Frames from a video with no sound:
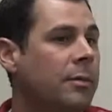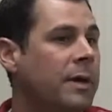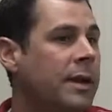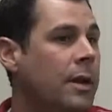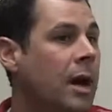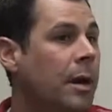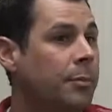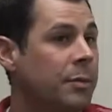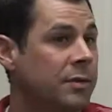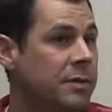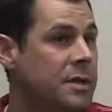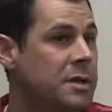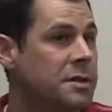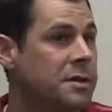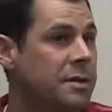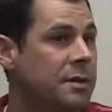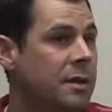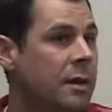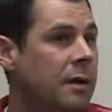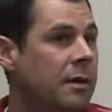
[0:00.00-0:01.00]
in
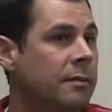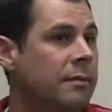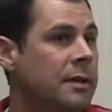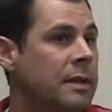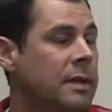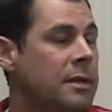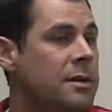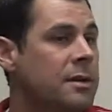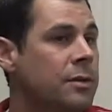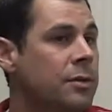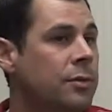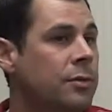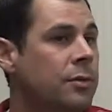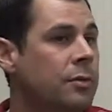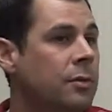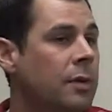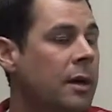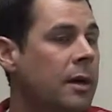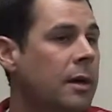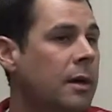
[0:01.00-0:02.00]
opposition of the
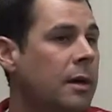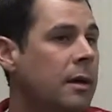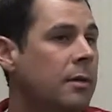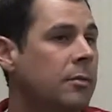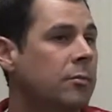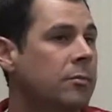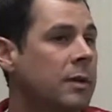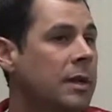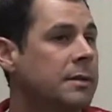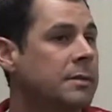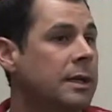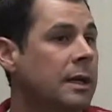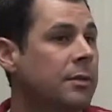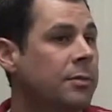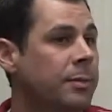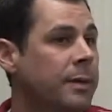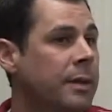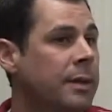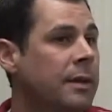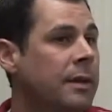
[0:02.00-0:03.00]
new
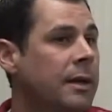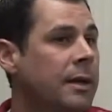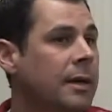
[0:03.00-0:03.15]
assessment.